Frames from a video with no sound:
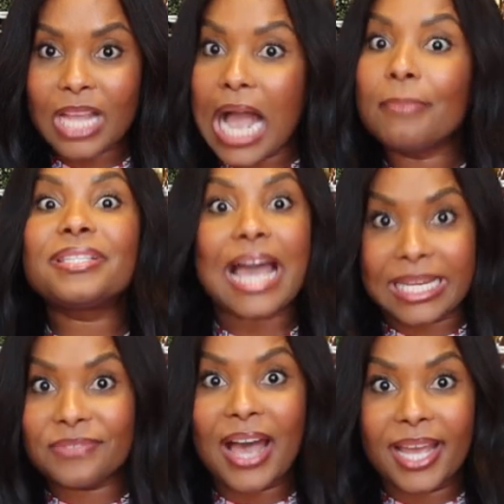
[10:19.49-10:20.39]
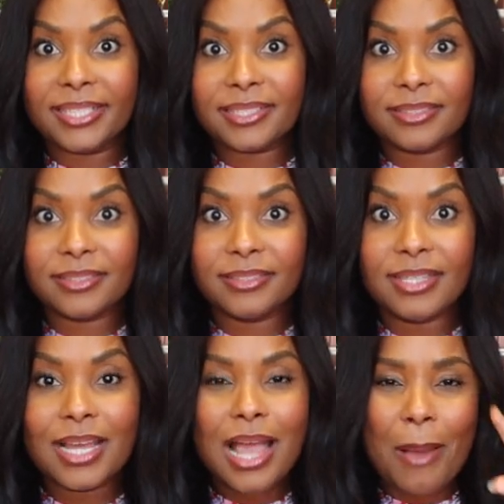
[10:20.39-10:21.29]
I'm satisfied.
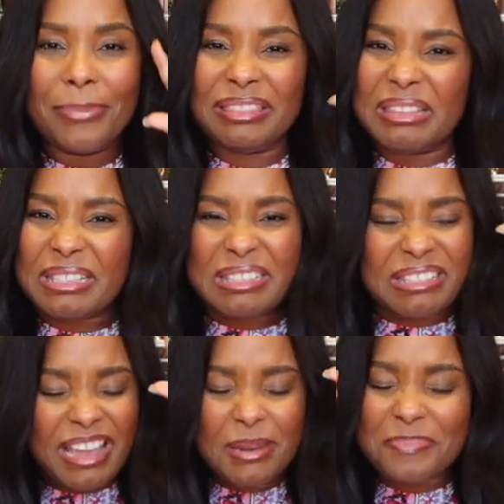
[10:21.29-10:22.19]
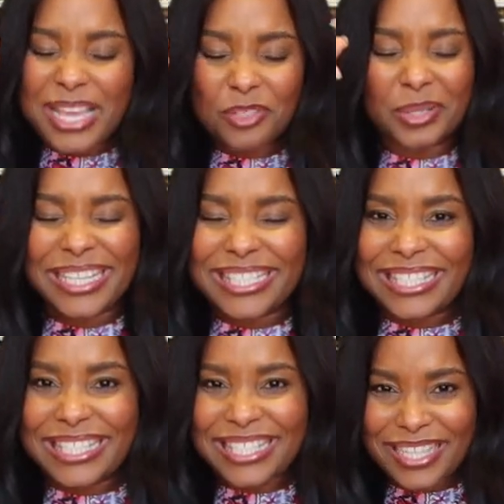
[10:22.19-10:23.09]
But the second pièce de
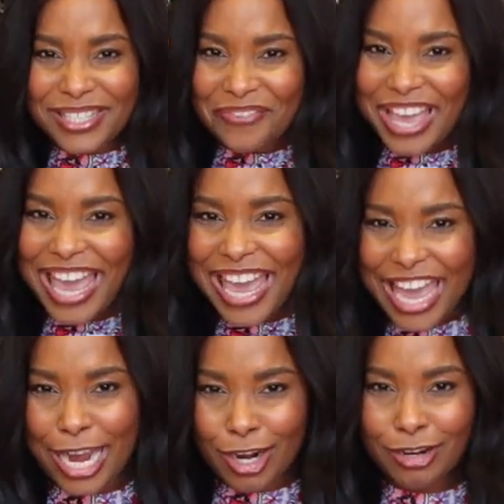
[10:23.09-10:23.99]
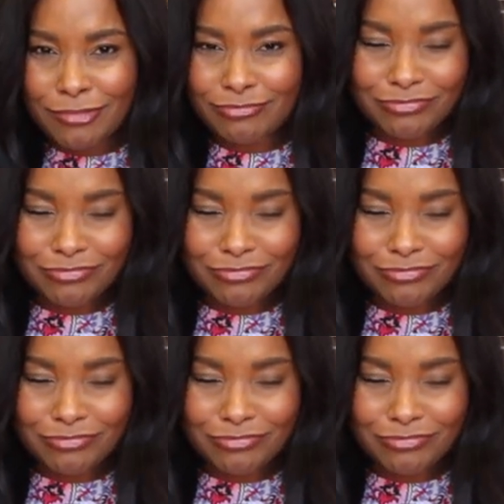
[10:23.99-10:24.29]
résistance of hair,